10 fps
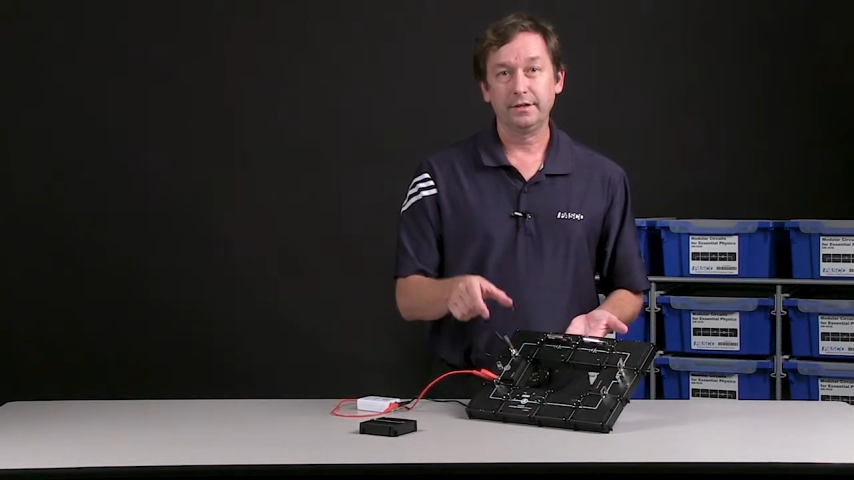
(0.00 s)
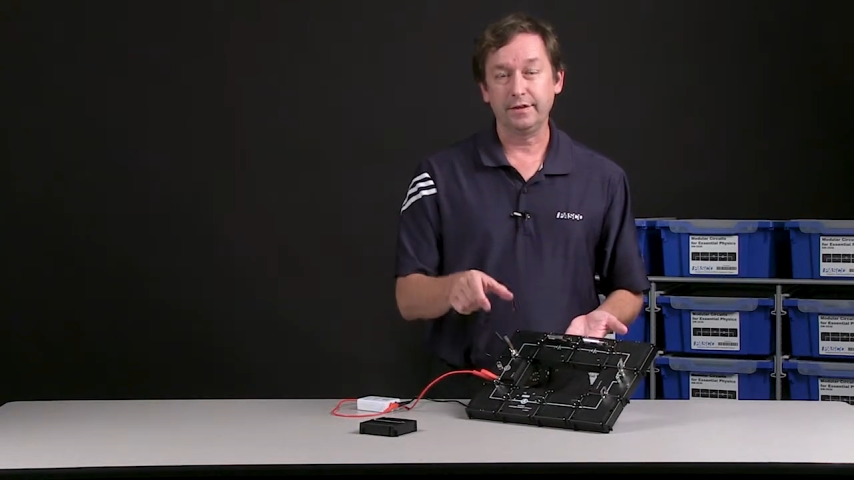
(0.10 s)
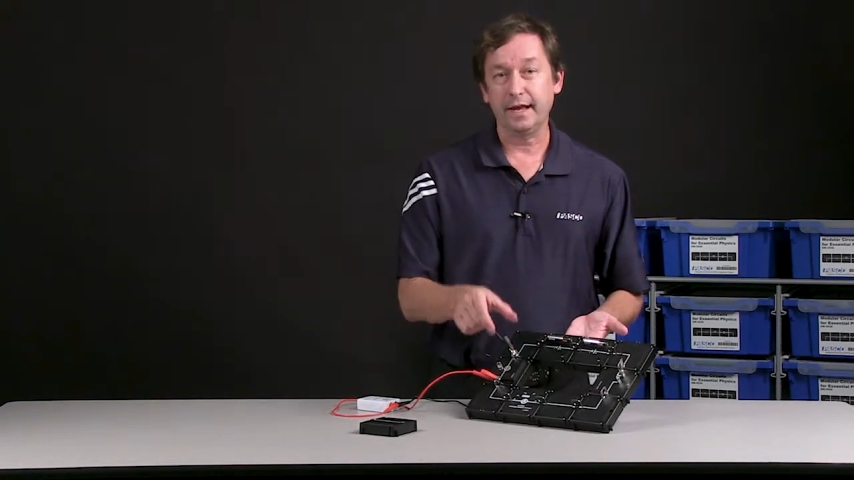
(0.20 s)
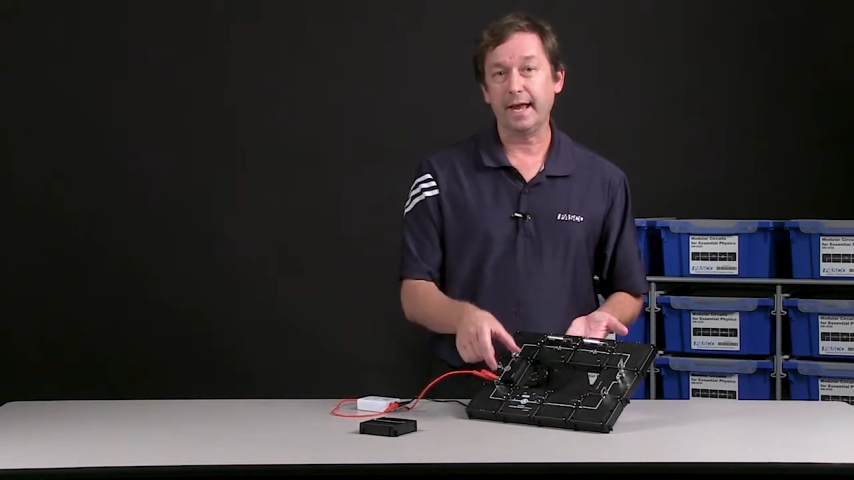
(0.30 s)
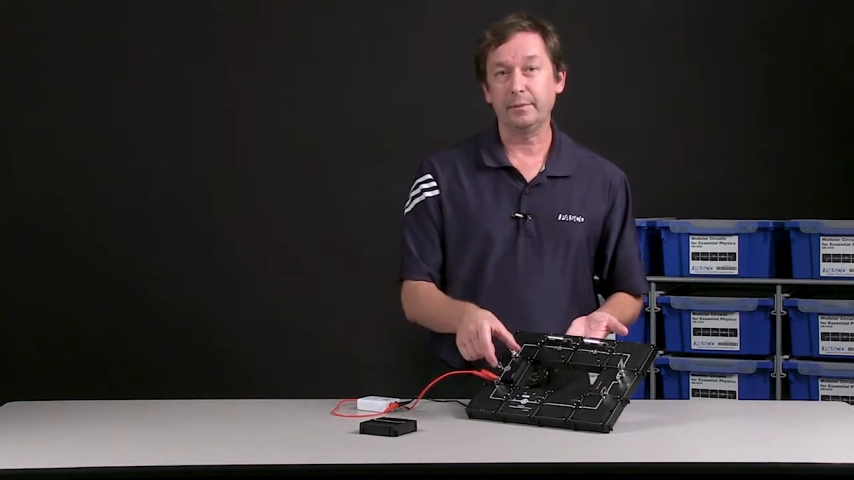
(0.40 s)

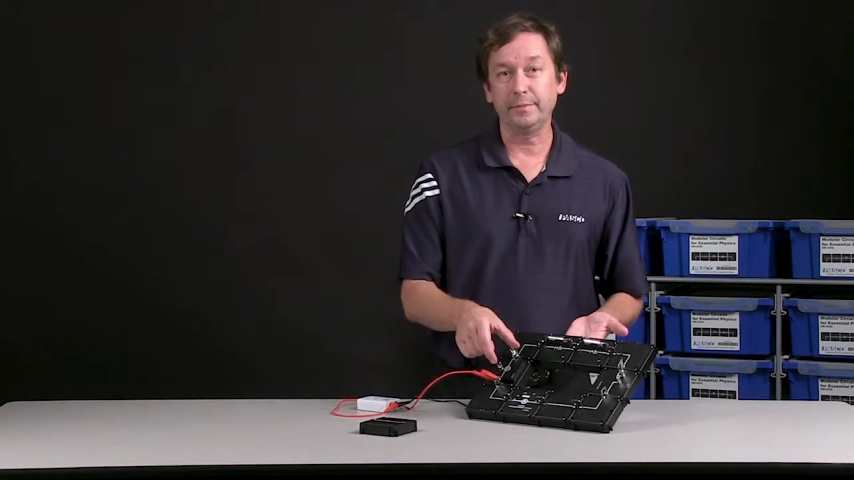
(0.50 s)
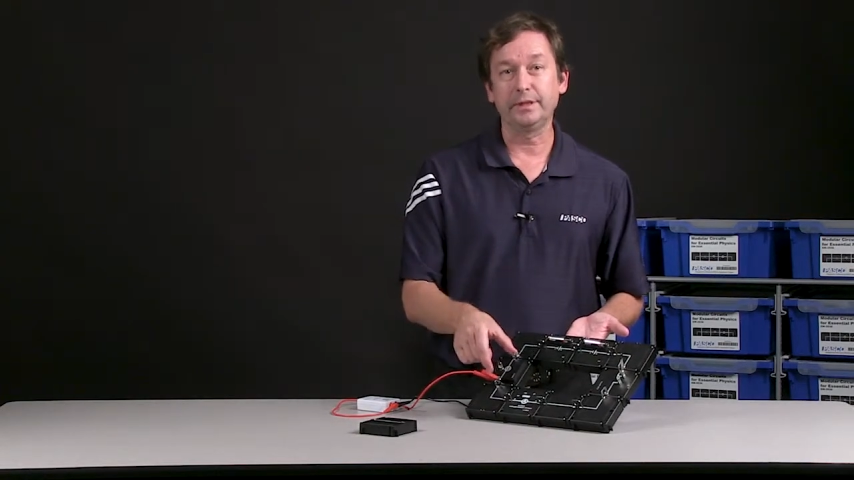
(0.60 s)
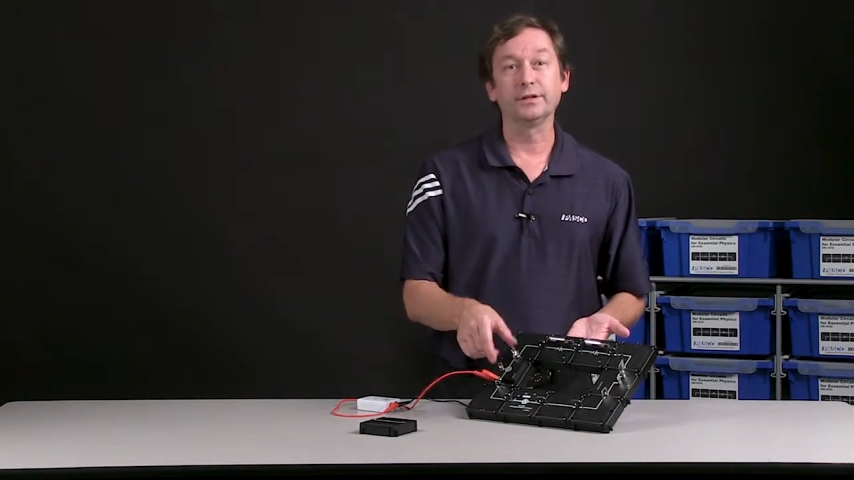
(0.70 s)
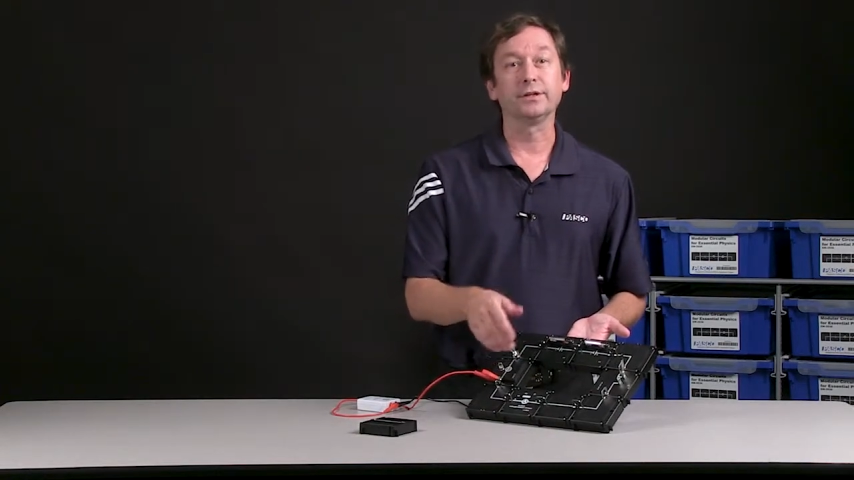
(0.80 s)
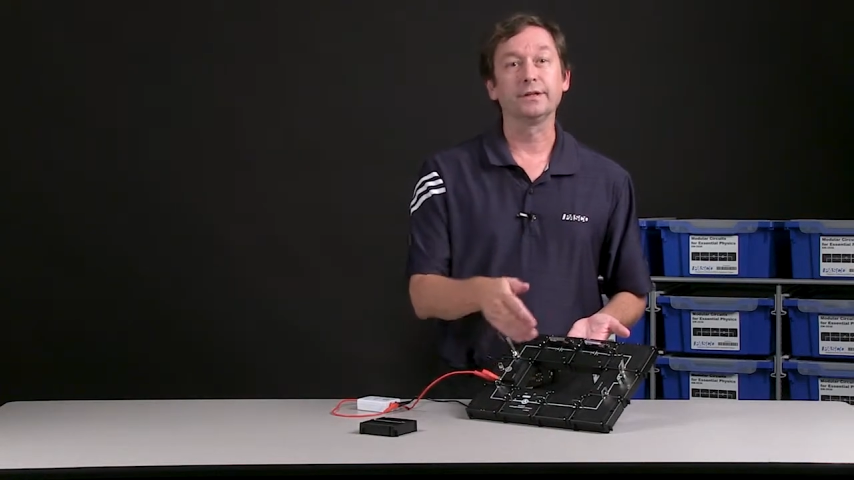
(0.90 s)
the
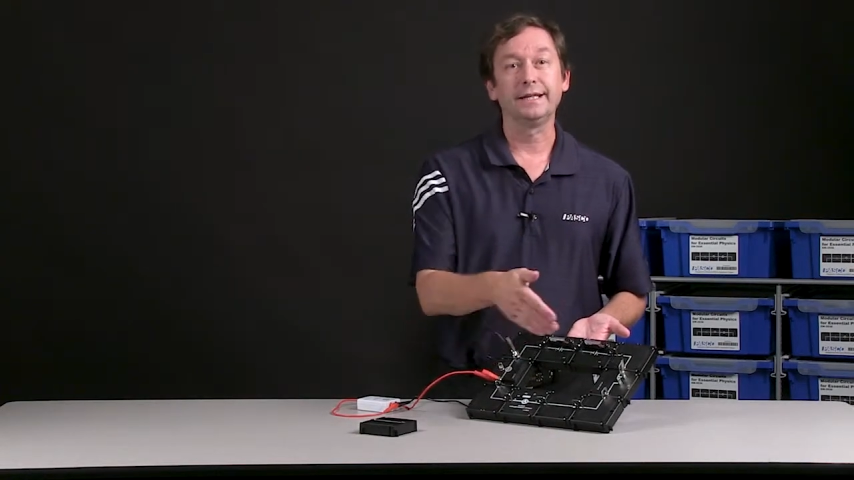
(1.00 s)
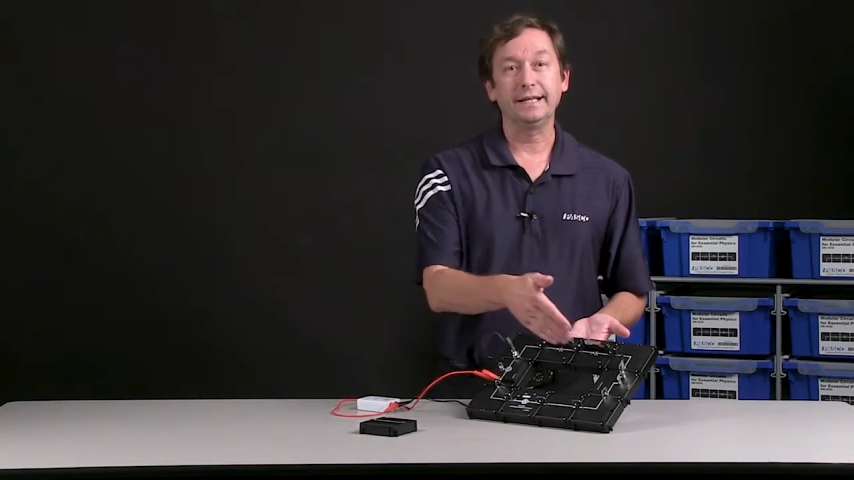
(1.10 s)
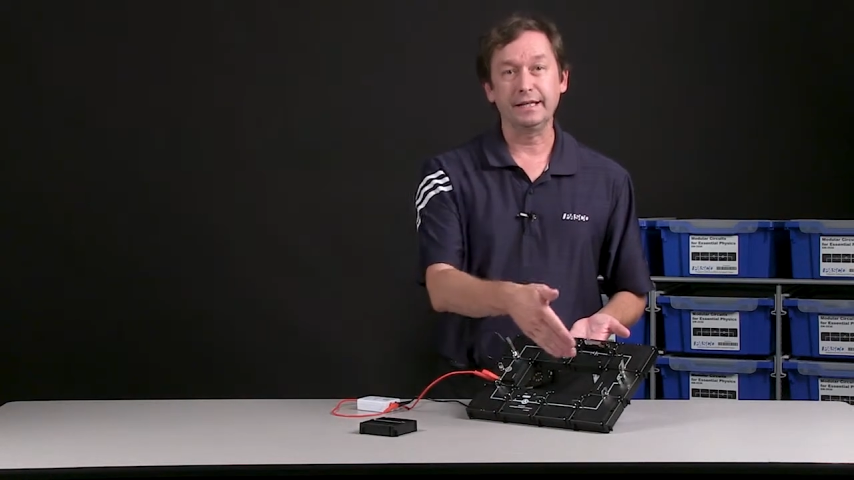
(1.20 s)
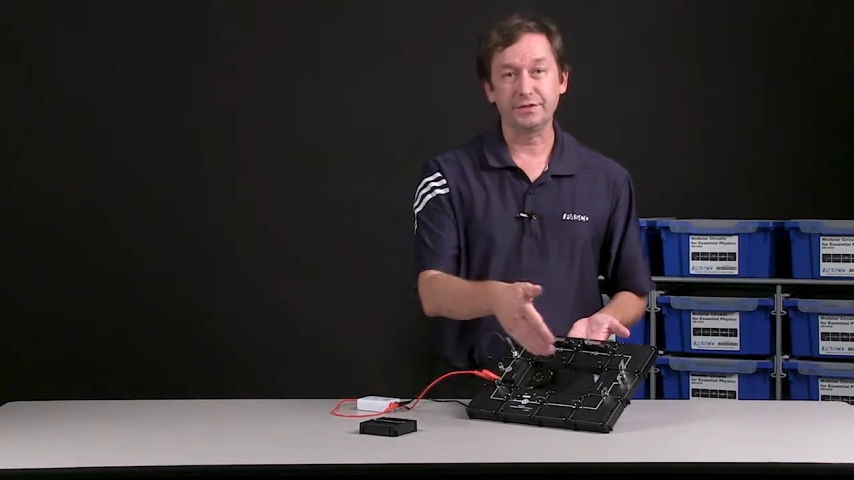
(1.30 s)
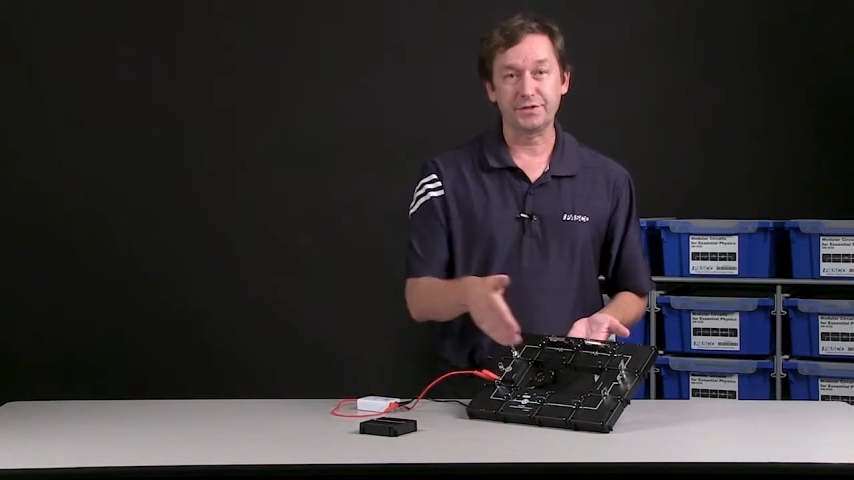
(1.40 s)
ammeter
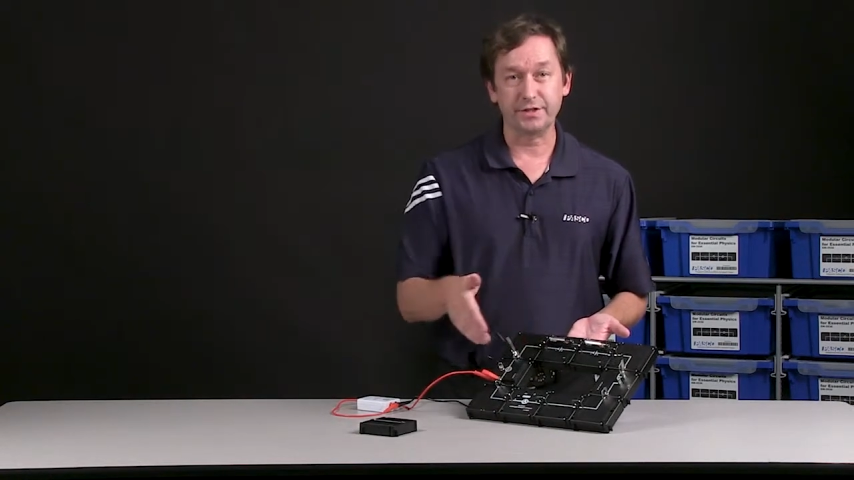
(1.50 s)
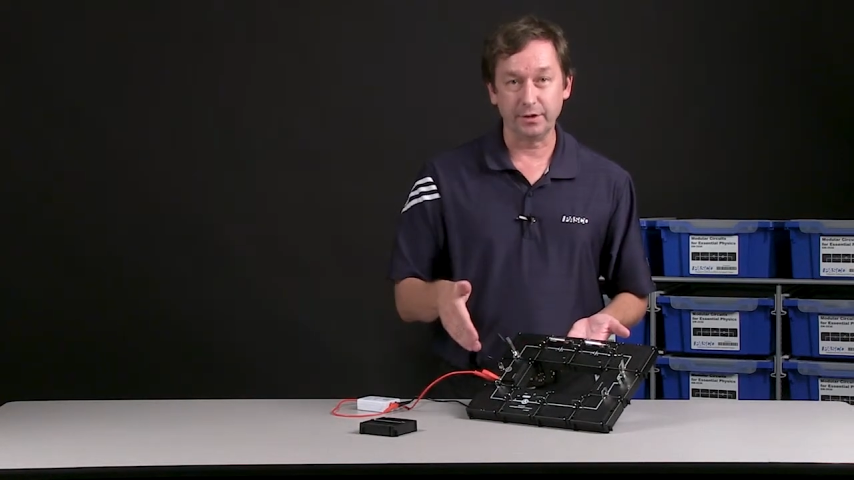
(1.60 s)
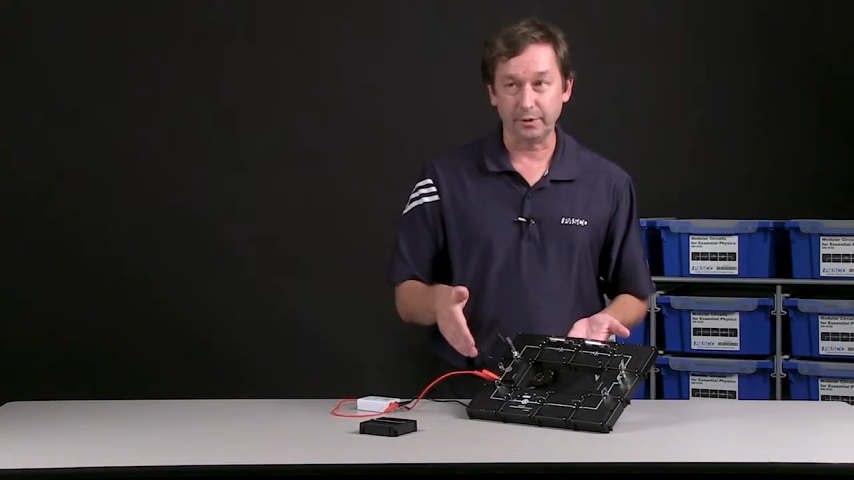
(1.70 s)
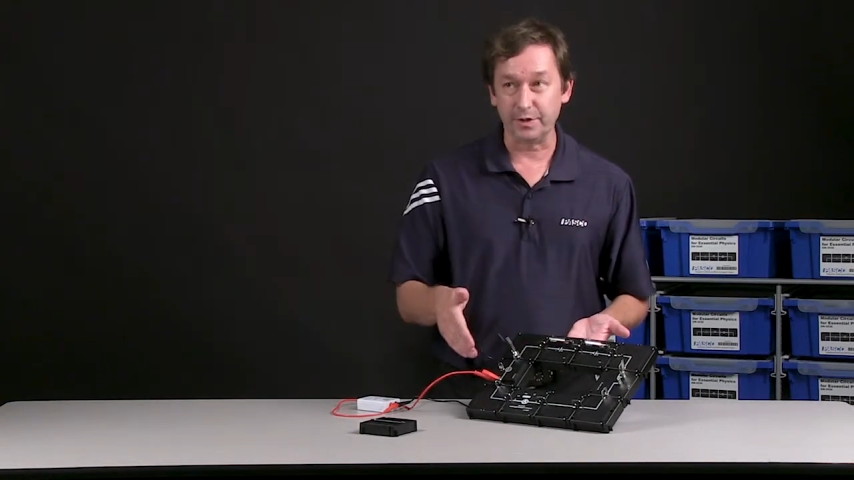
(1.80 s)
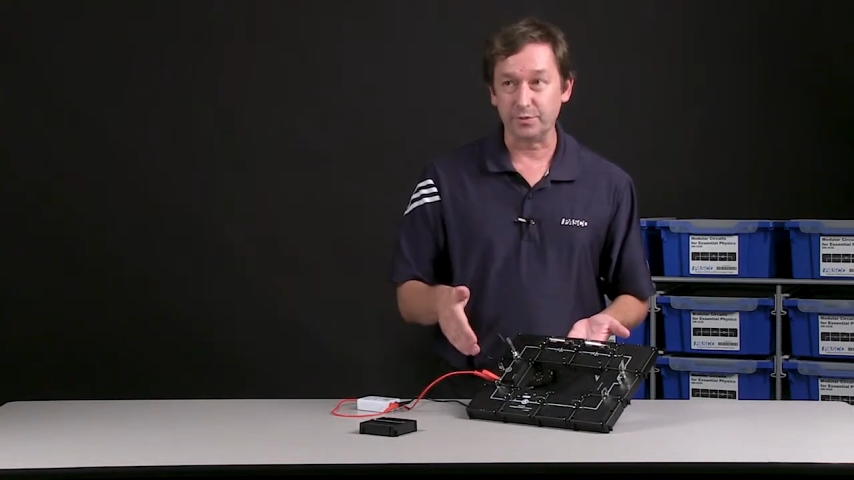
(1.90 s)
in
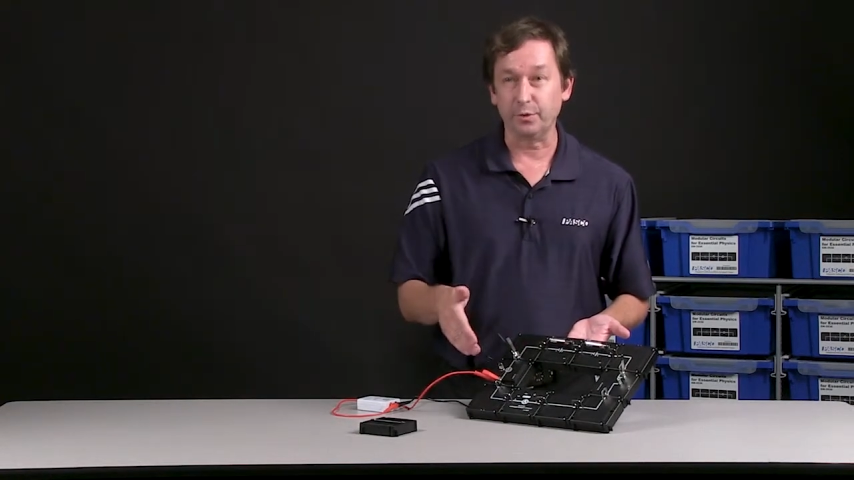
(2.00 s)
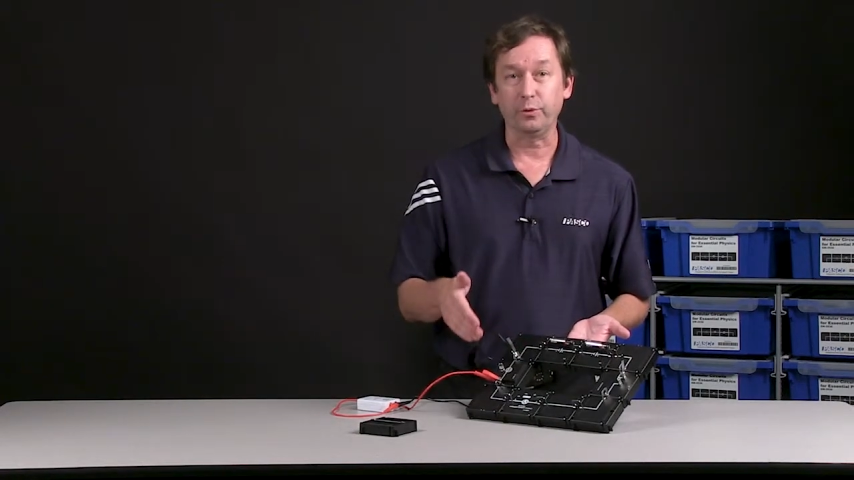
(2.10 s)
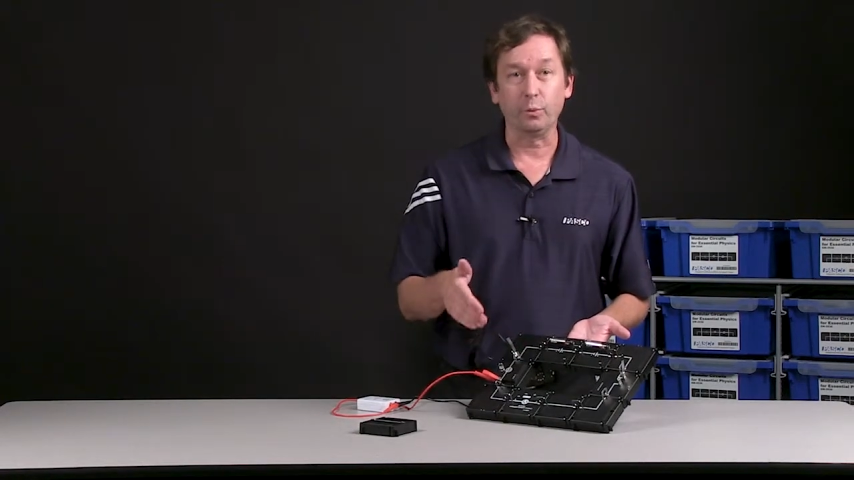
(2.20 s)
series with